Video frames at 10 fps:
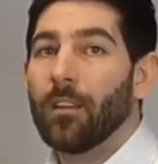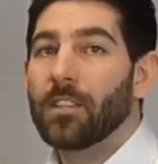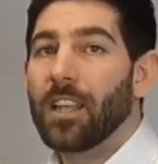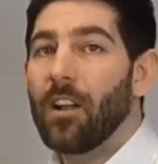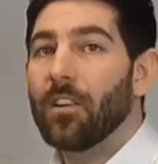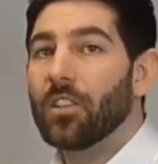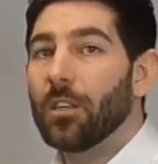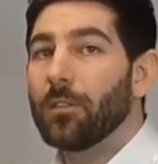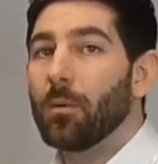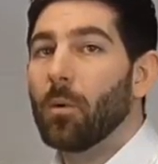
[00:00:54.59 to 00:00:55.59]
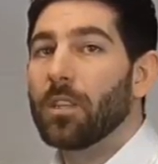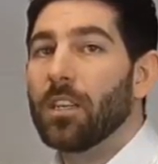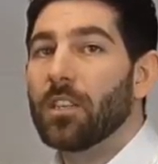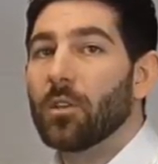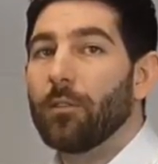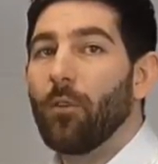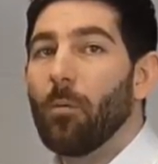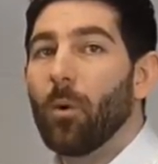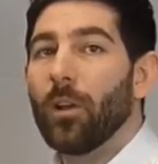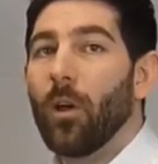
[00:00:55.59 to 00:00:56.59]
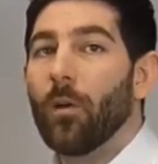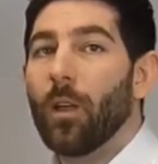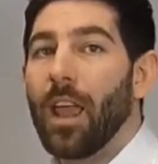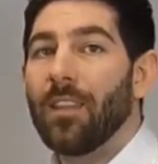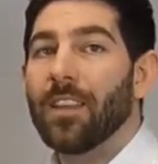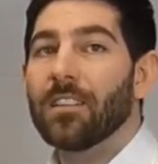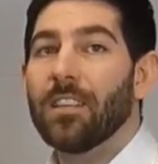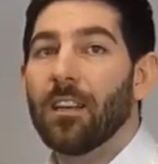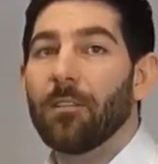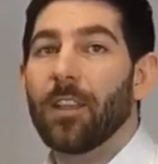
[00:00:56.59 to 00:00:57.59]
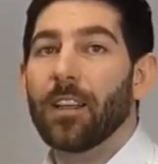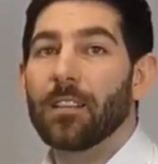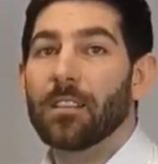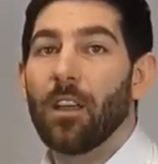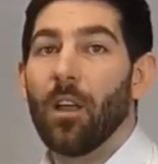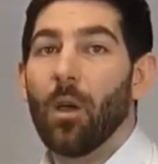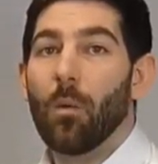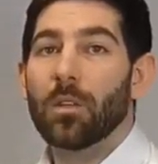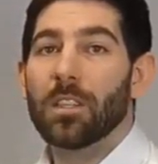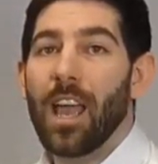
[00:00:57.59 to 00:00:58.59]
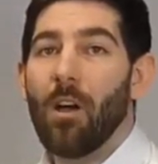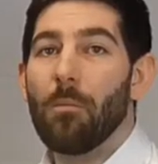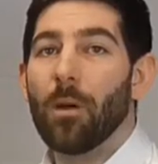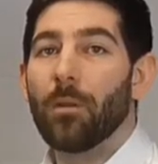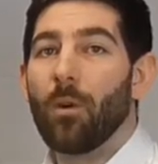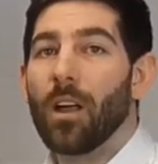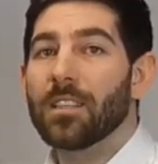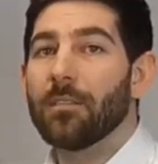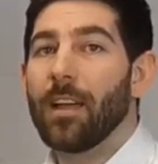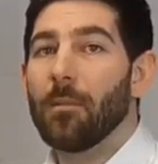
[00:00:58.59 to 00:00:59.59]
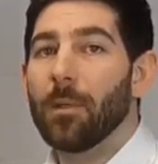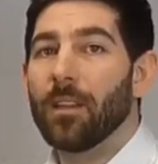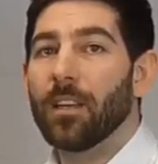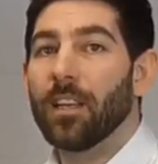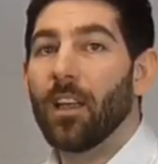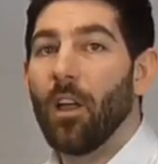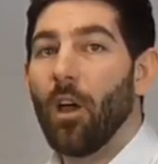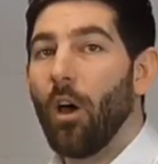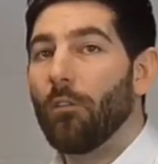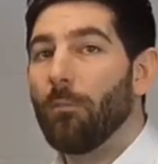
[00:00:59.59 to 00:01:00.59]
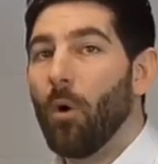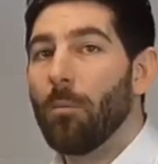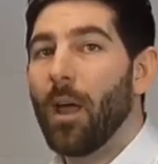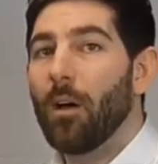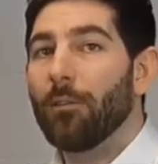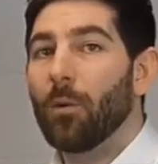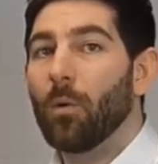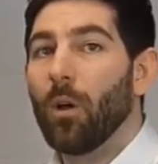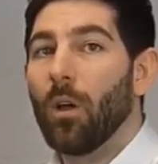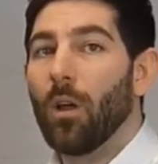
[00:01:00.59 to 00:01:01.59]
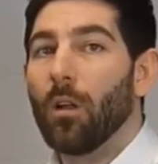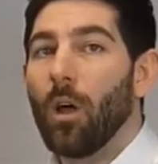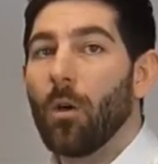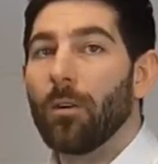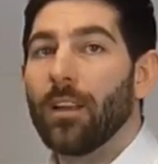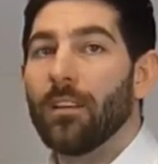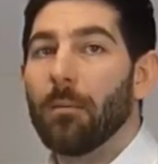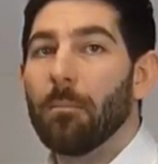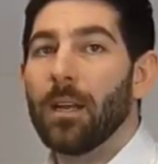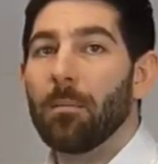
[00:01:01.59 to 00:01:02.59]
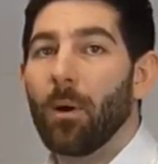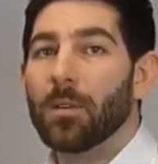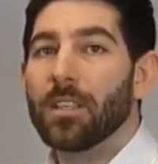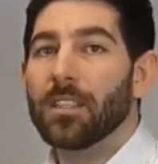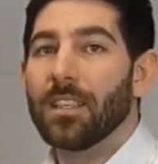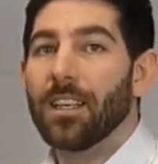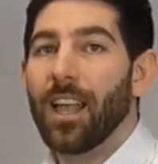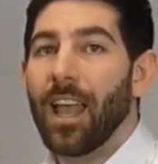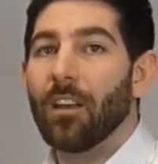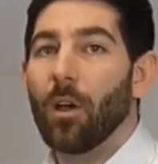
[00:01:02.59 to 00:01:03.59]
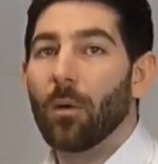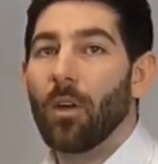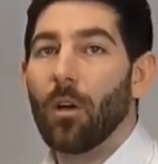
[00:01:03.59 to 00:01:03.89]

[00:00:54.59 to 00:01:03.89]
There is a current shift towards Industry 4.0 and the Internet of Things, which is helped by the rise in availability of more powerful, lower-end and better processing at lower